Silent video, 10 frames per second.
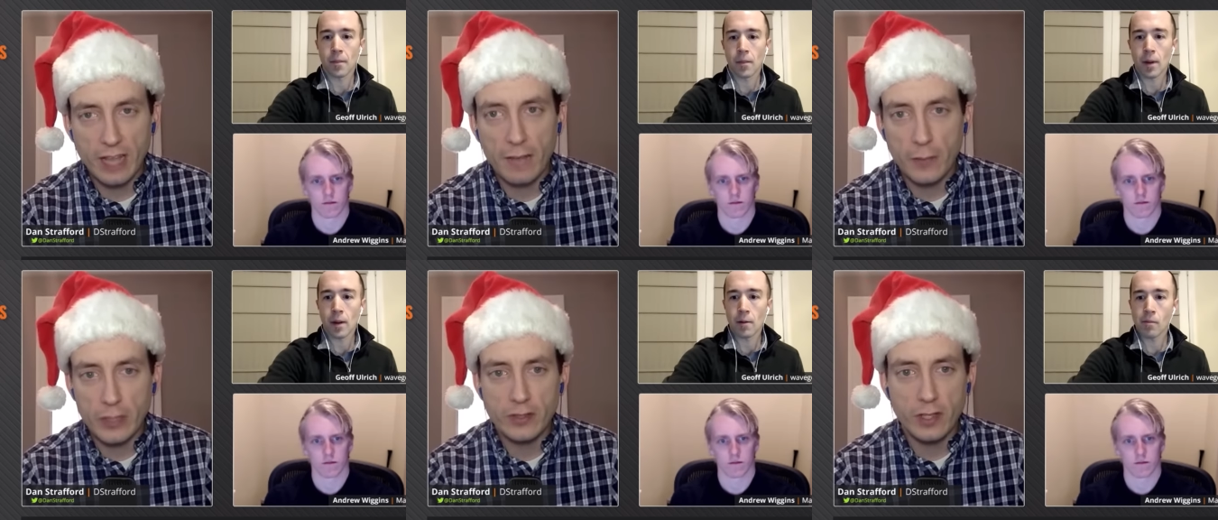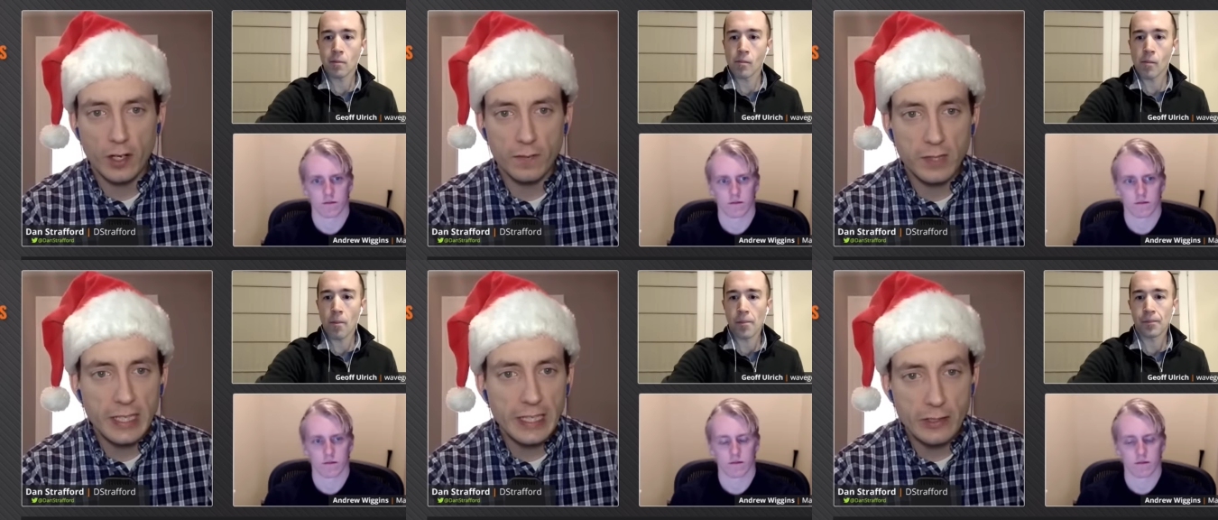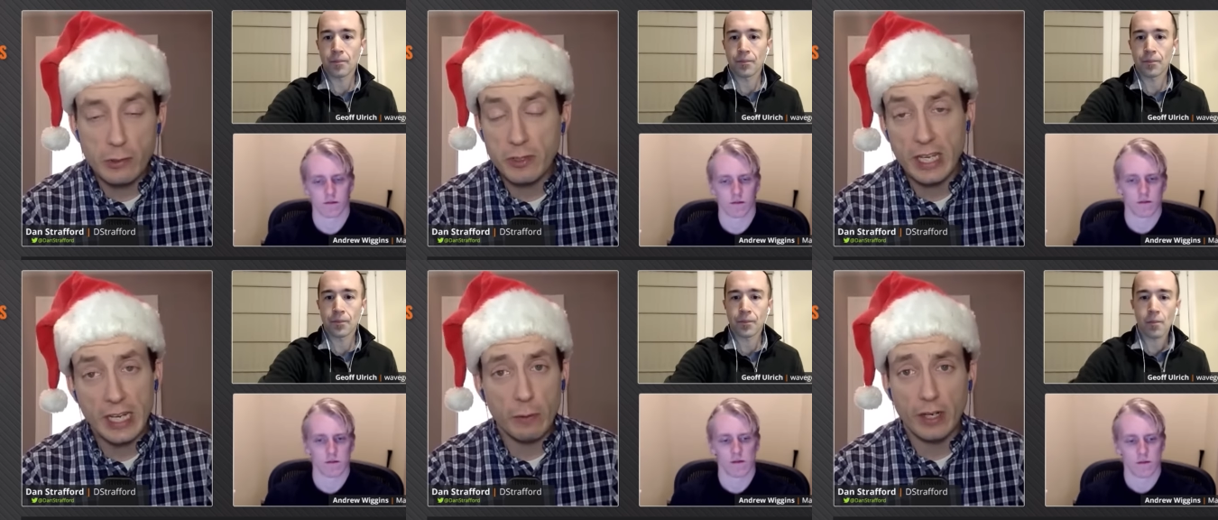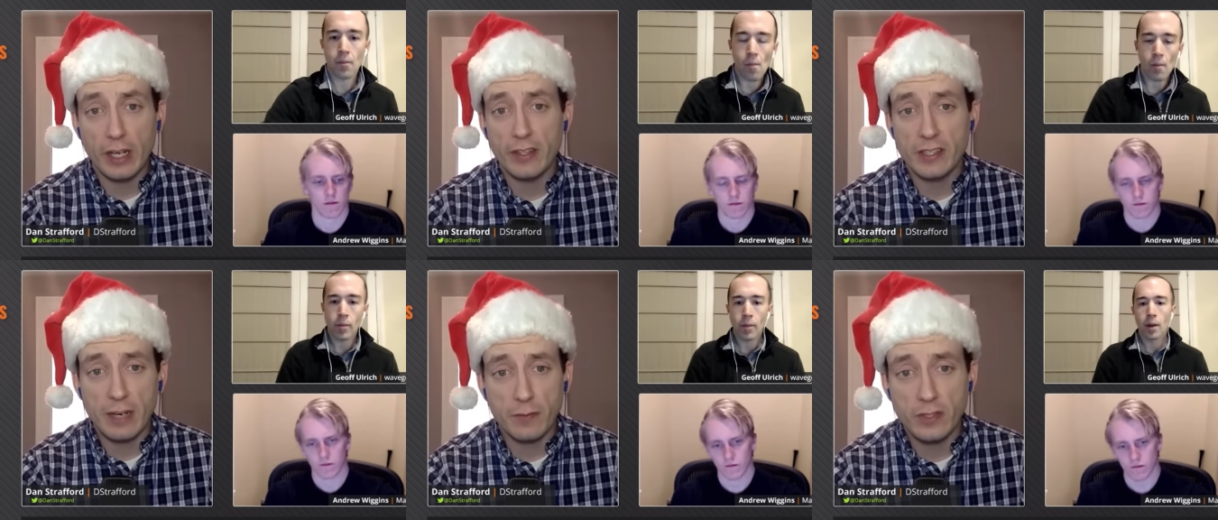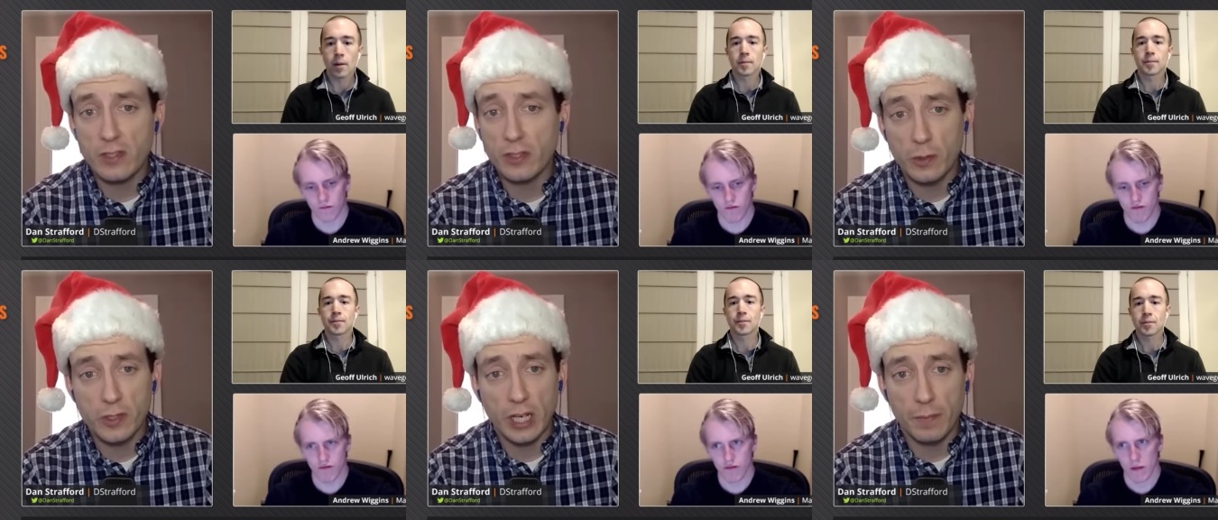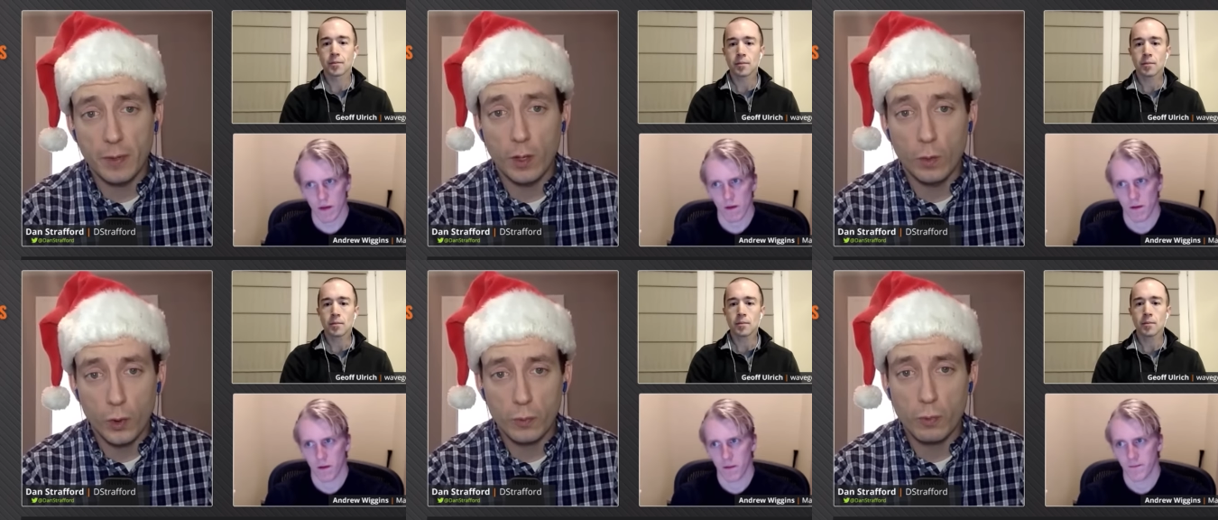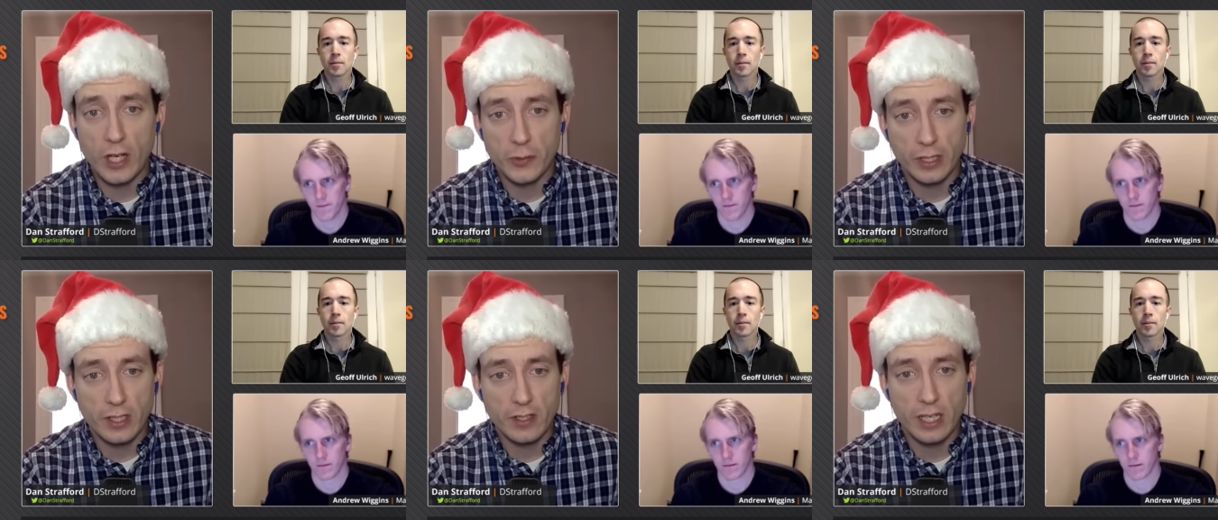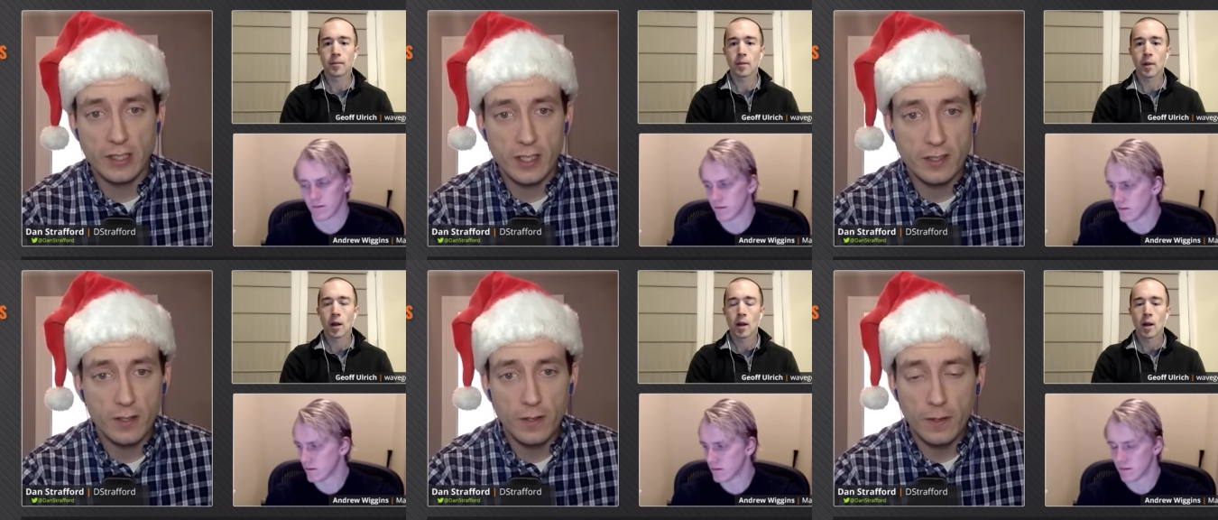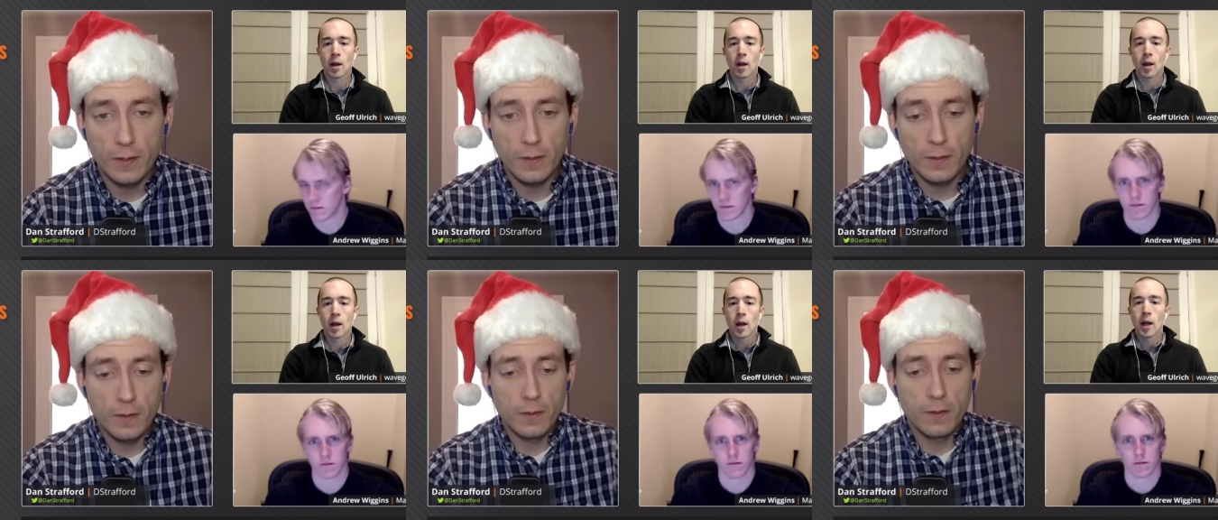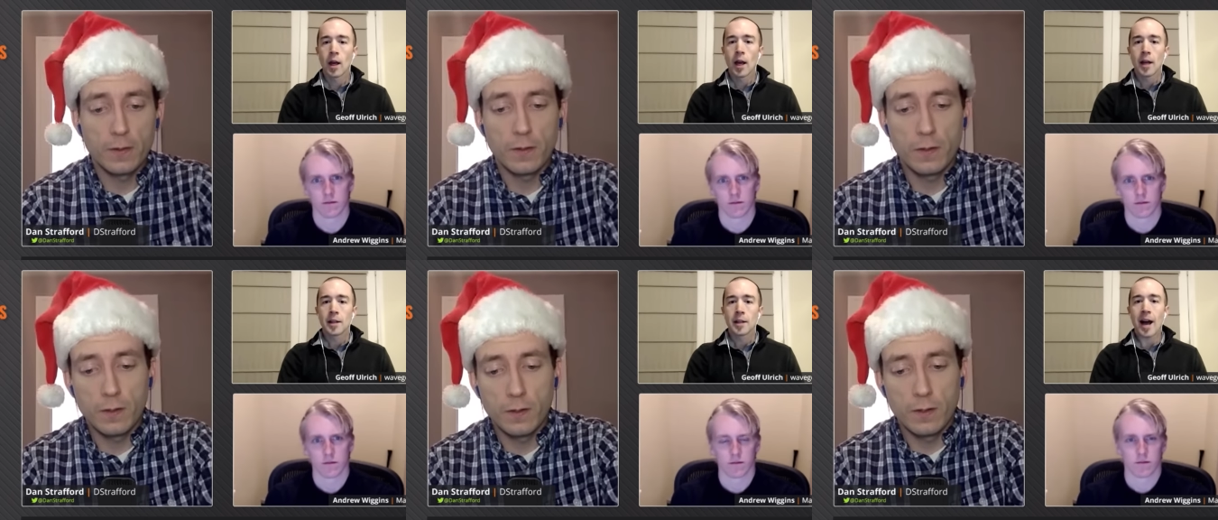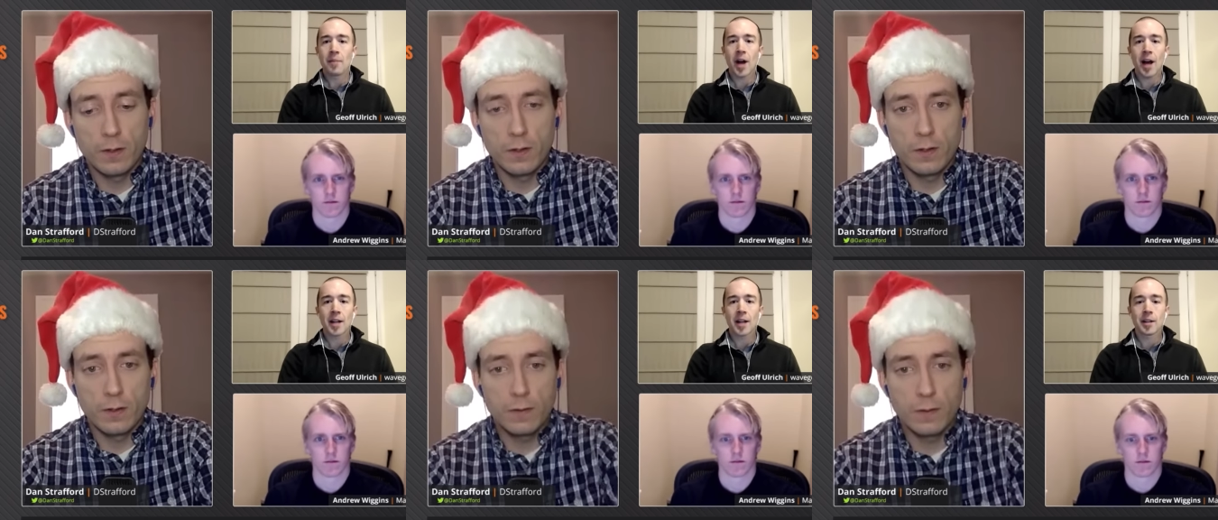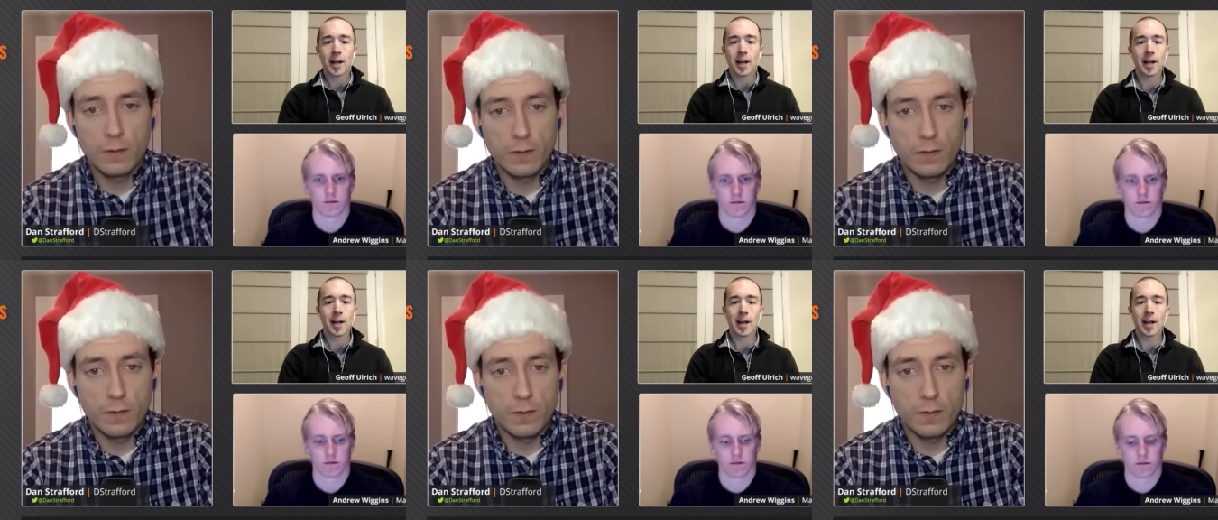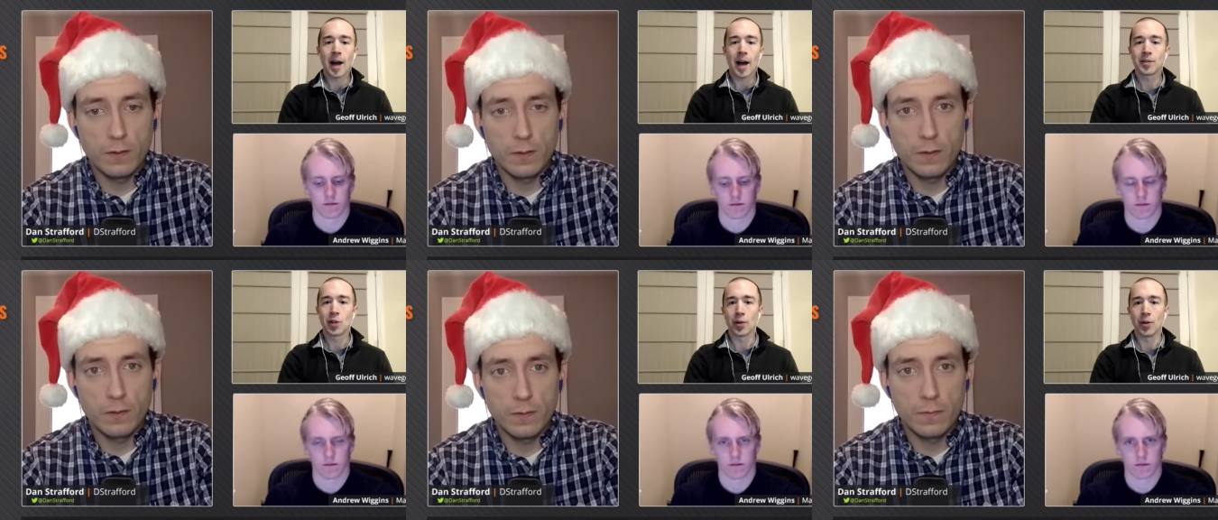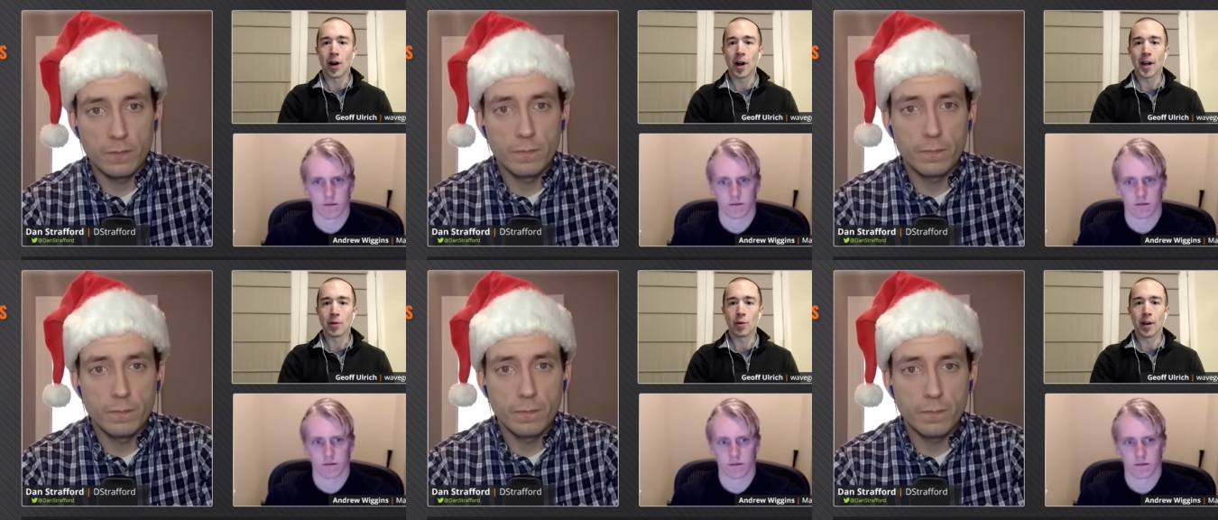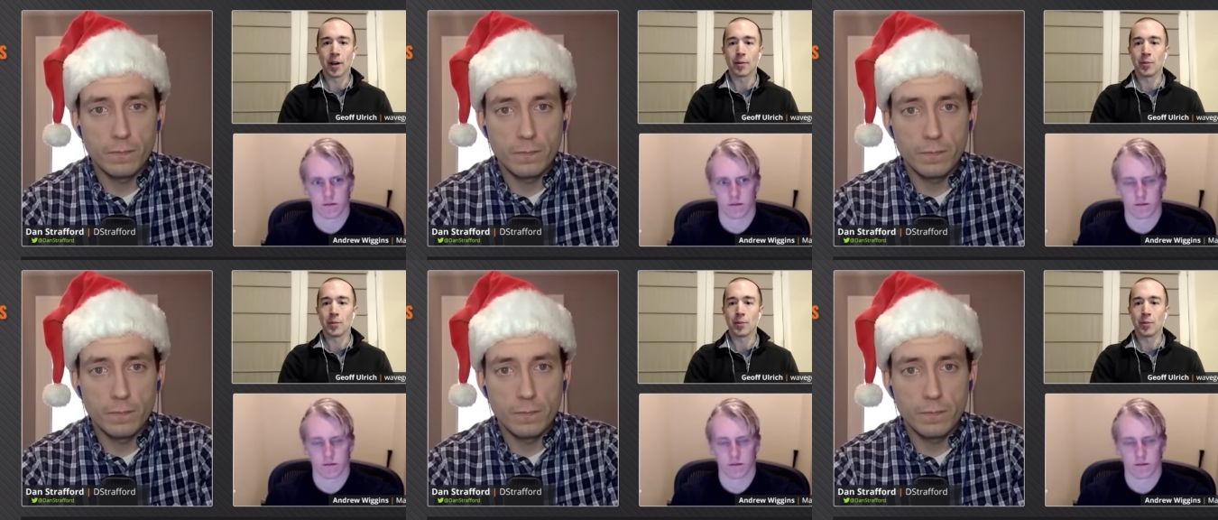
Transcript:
Speaker 1: Stafford has done of late? And do you see anyone on the San Francisco side of the ball worth rostering in this contest?
Speaker 2: Yeah, I'm not. I'm not super on anyone from